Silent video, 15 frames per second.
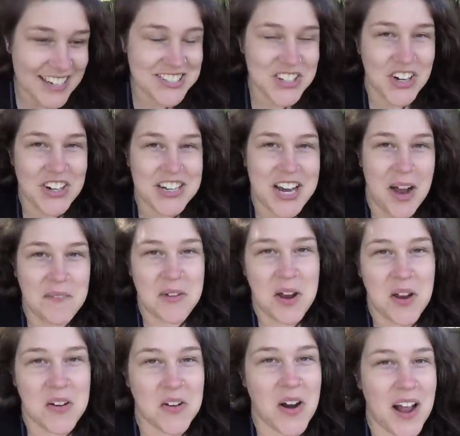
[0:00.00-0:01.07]
I started
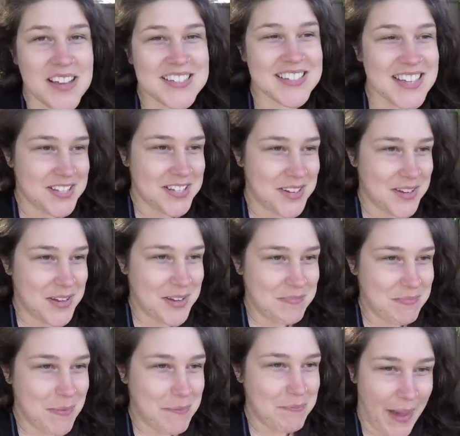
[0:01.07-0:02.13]
coming across
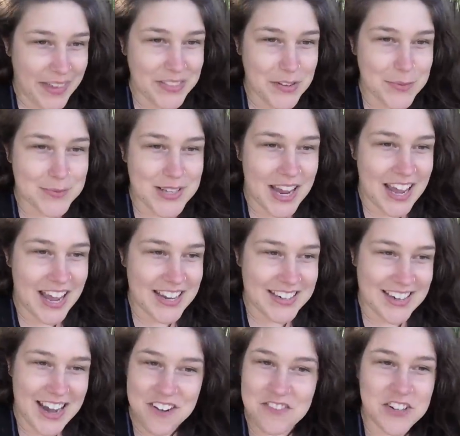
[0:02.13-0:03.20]
some bathrooms I had
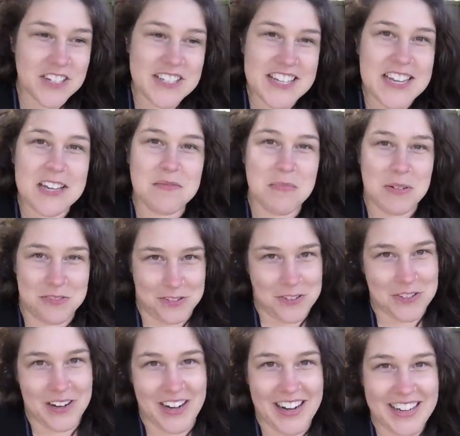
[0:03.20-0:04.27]
never seen
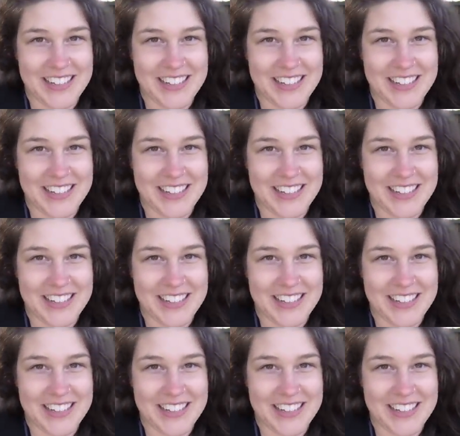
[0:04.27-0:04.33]
before.